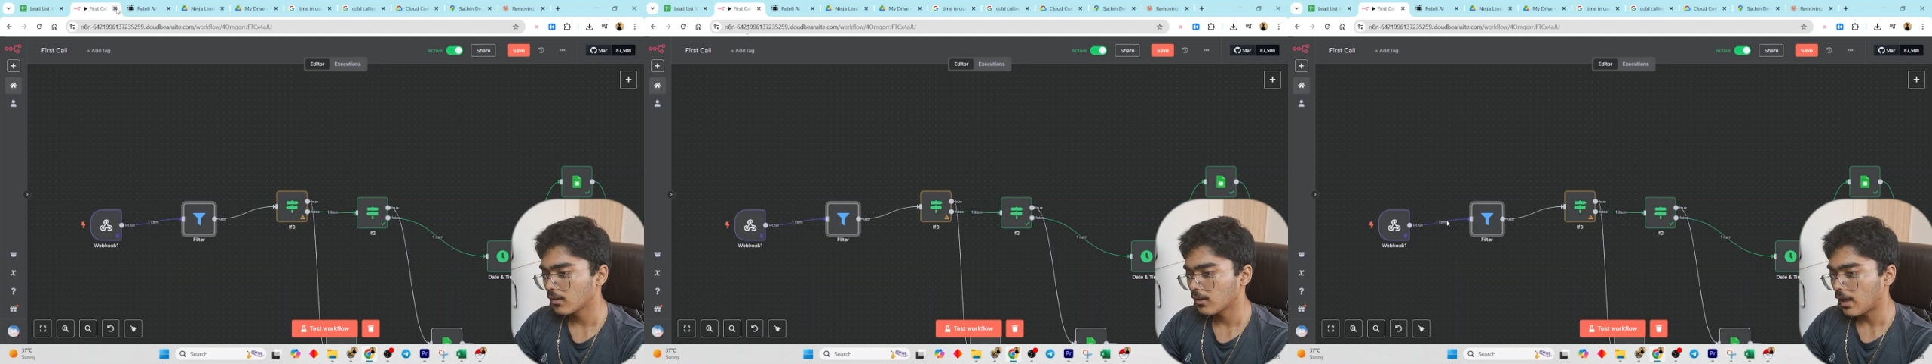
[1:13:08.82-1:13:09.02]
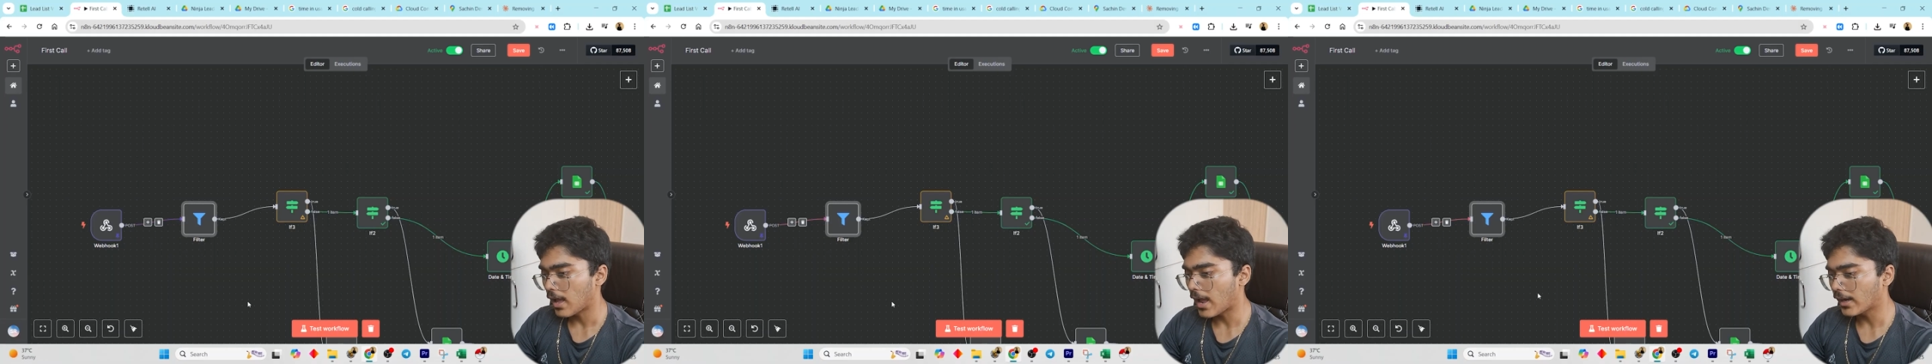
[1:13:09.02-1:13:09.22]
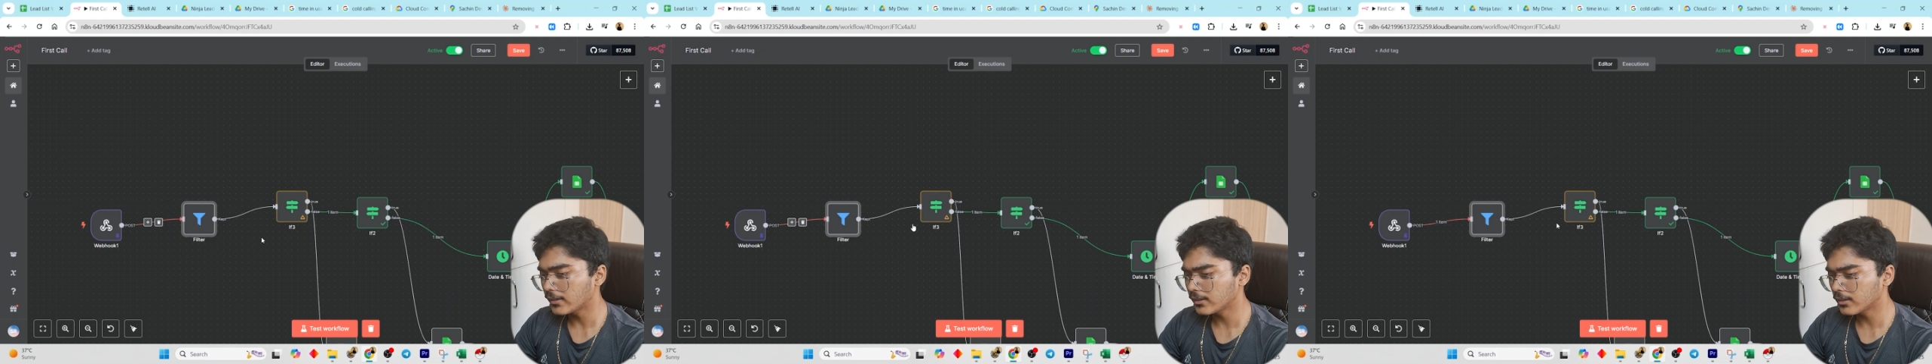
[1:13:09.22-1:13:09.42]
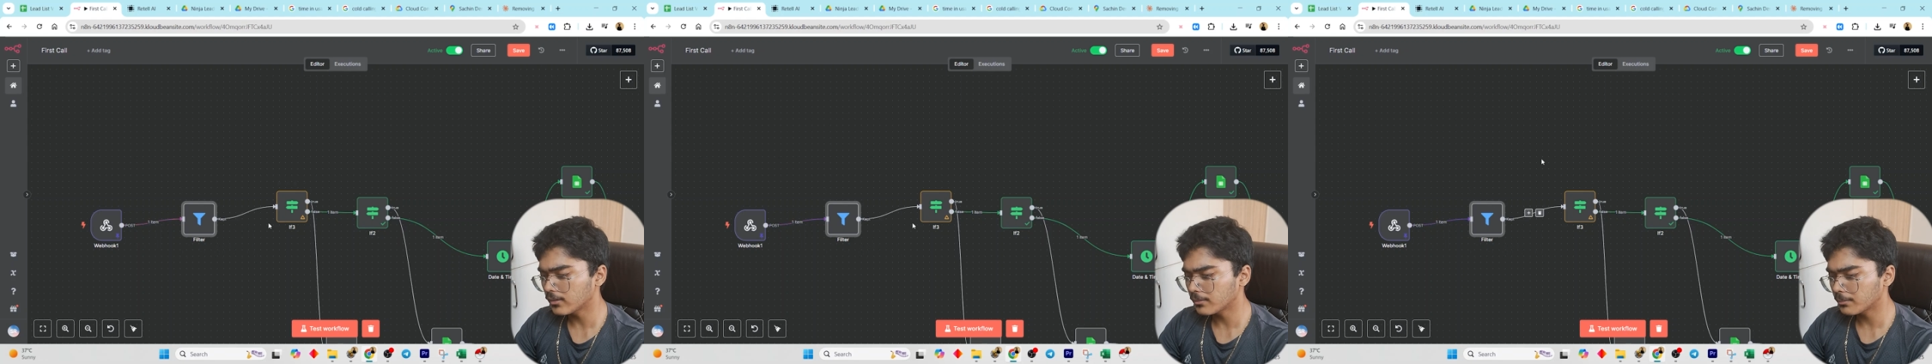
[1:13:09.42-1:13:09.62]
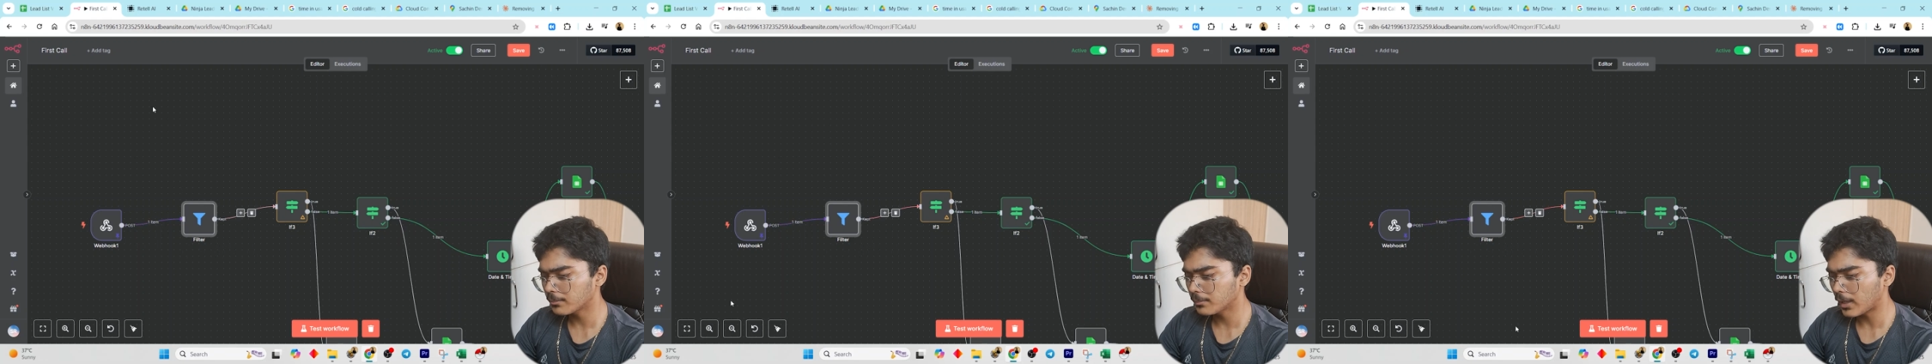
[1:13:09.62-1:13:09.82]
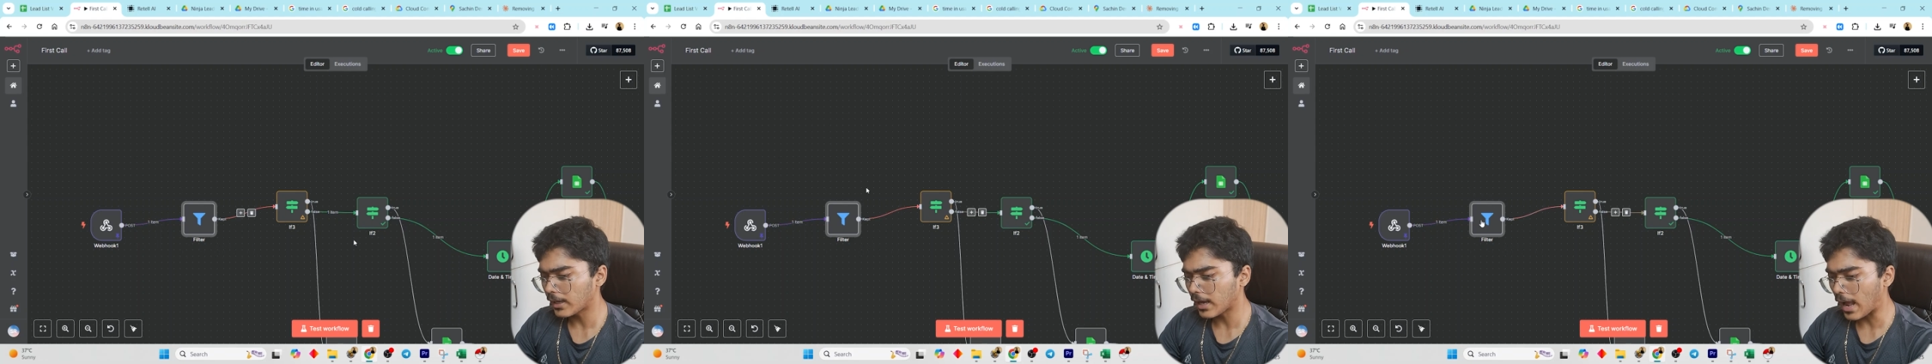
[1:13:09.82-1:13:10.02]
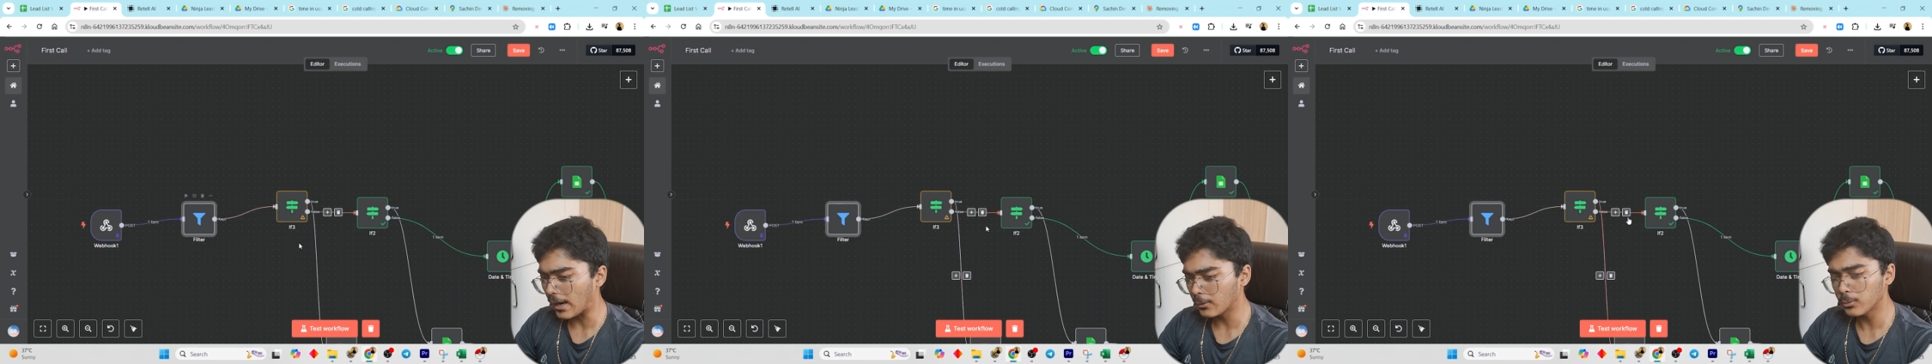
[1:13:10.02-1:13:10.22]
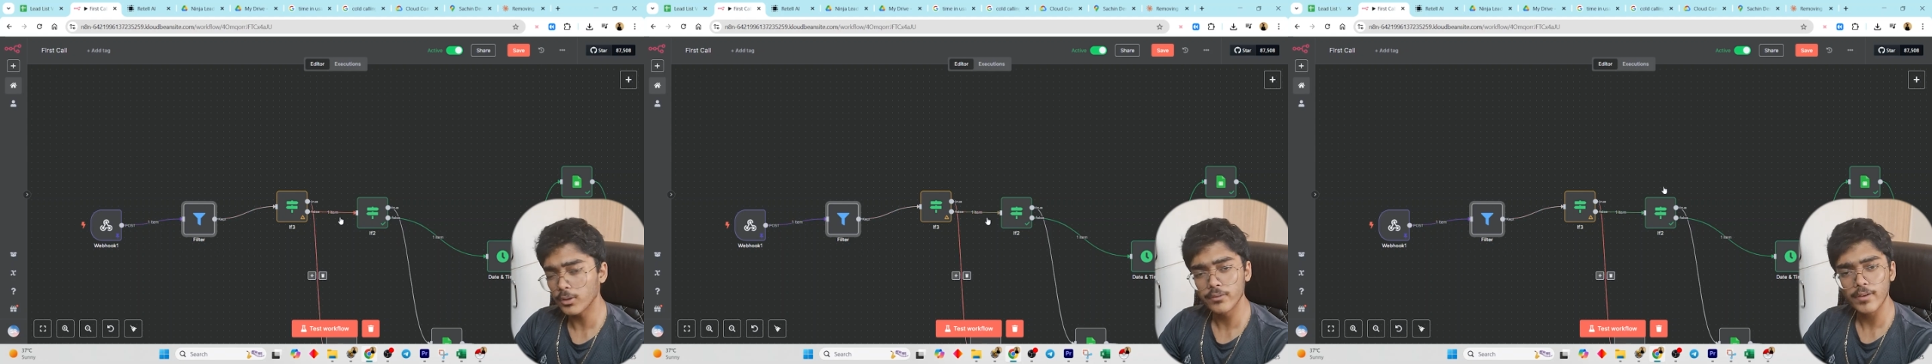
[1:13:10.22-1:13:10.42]
And I
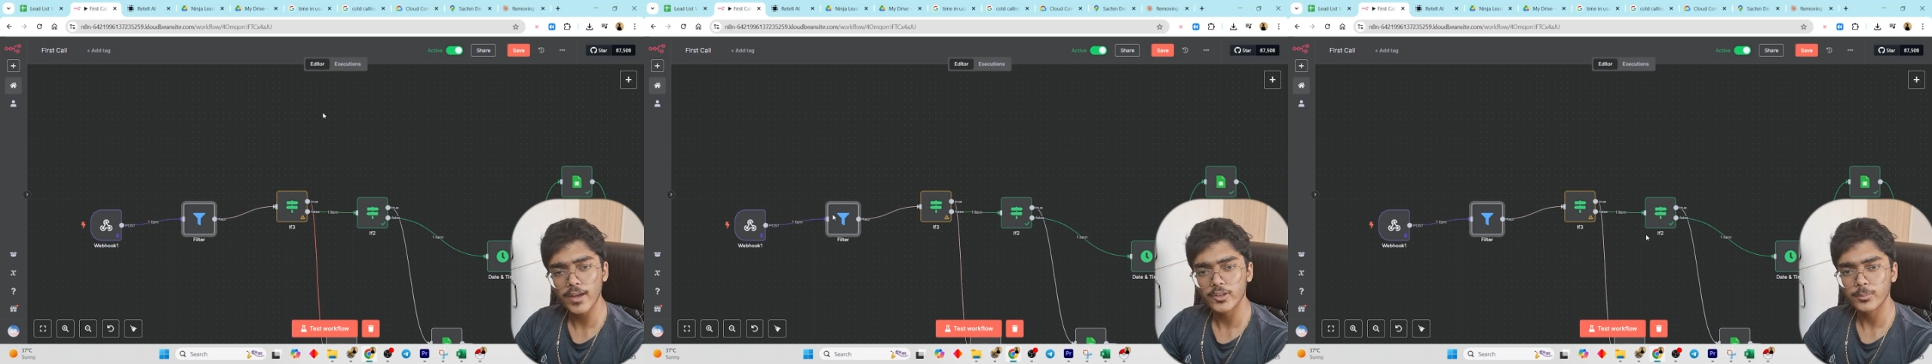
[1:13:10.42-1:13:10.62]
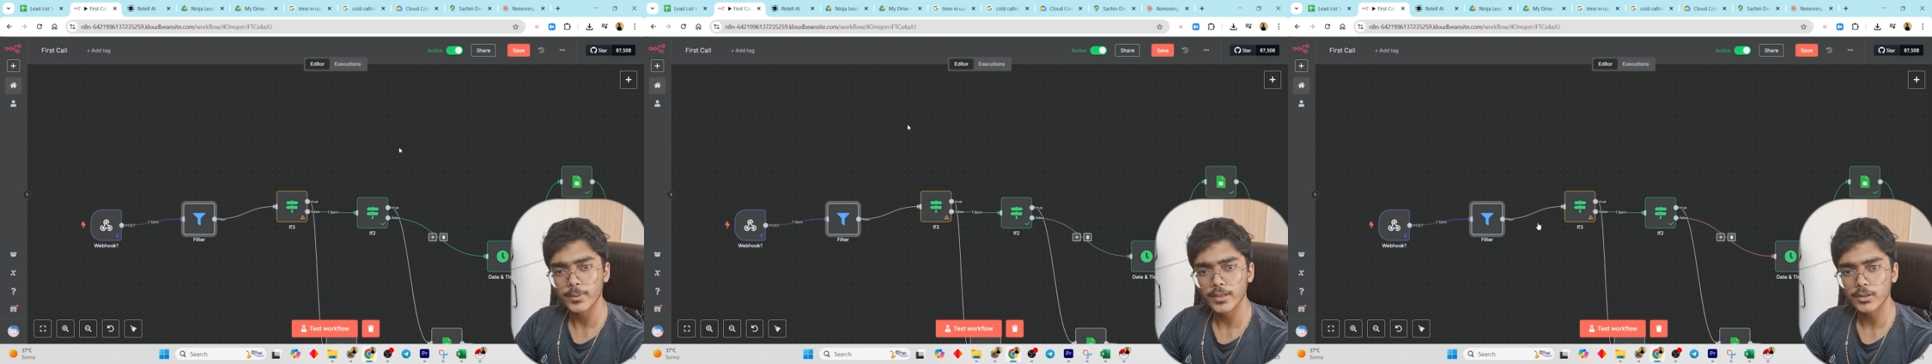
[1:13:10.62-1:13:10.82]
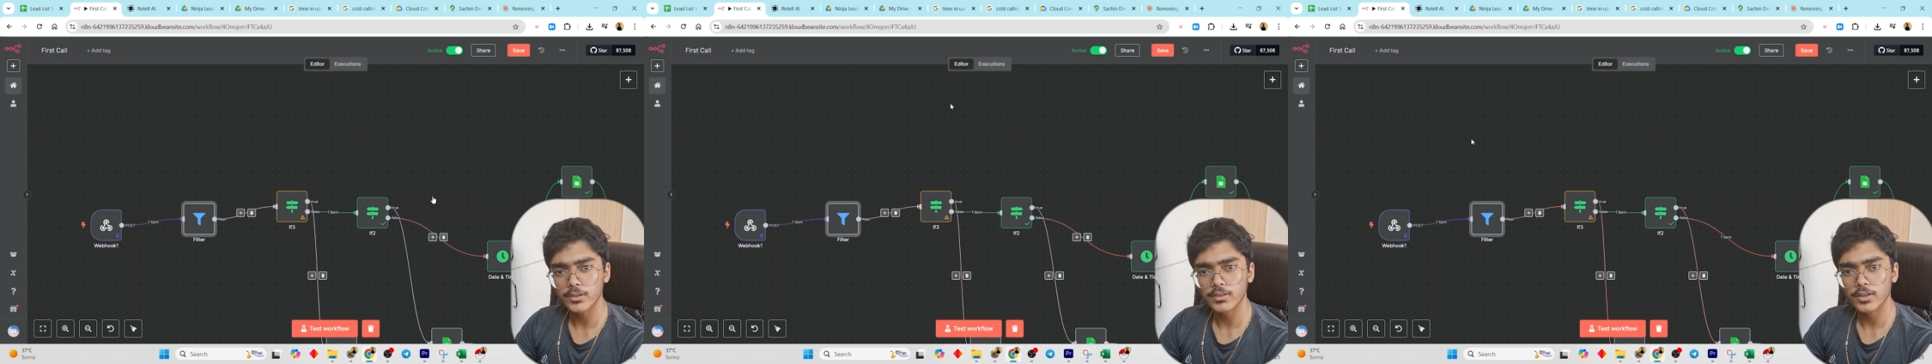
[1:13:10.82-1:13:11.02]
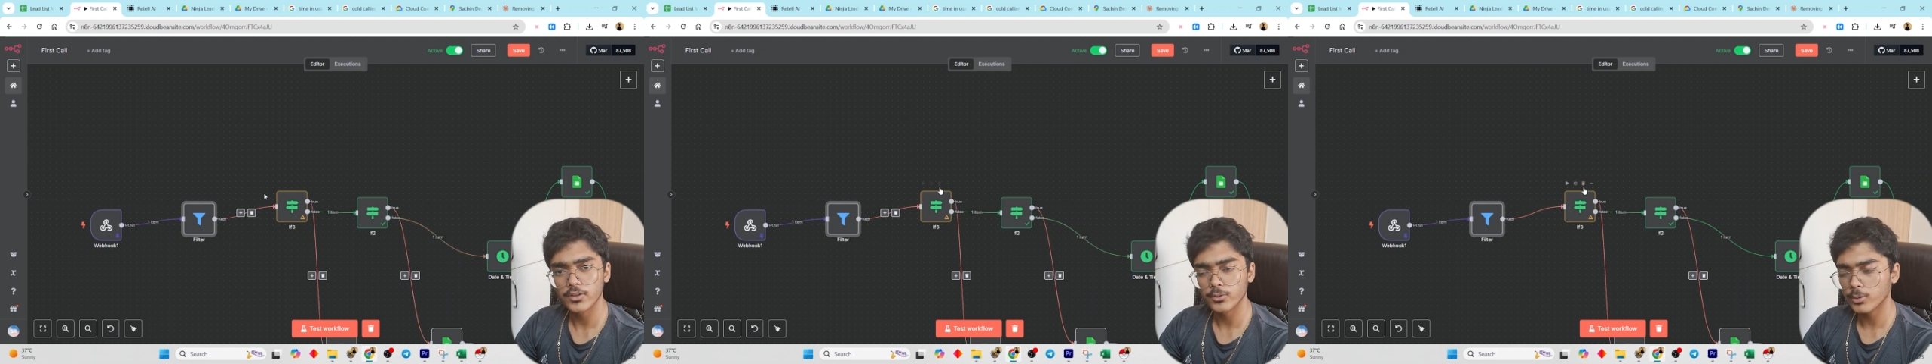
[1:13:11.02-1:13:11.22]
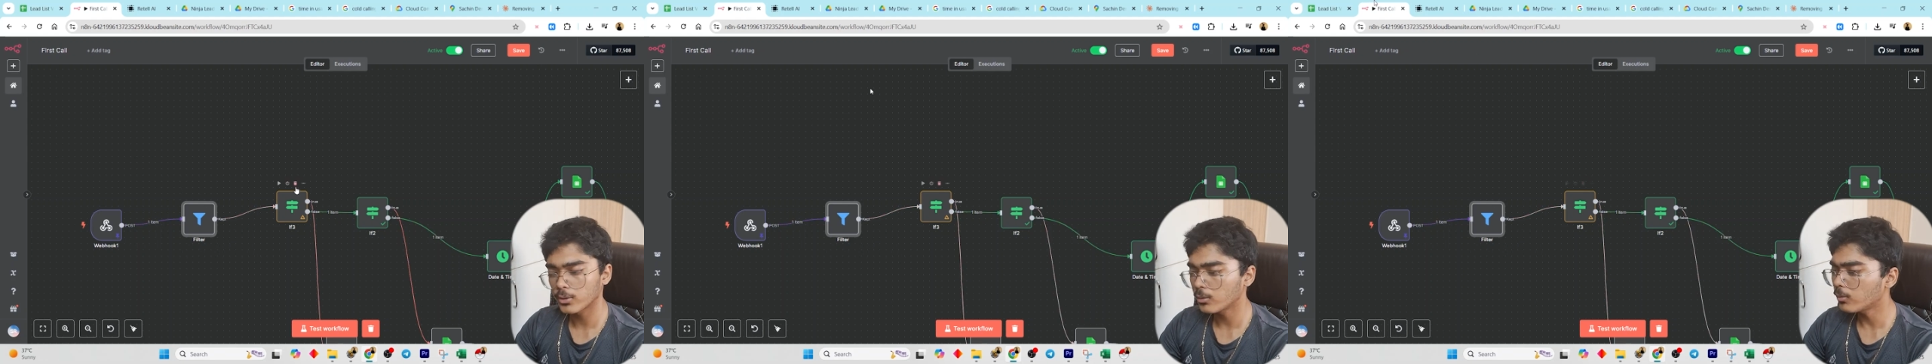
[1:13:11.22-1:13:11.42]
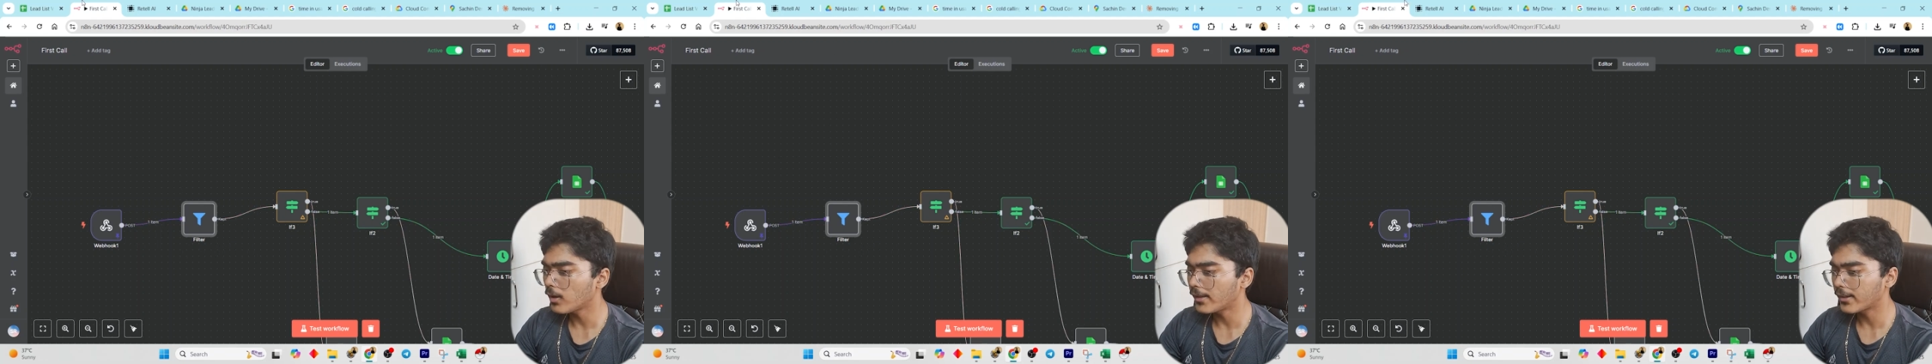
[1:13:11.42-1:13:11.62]
don't know if I explained this to you. I'll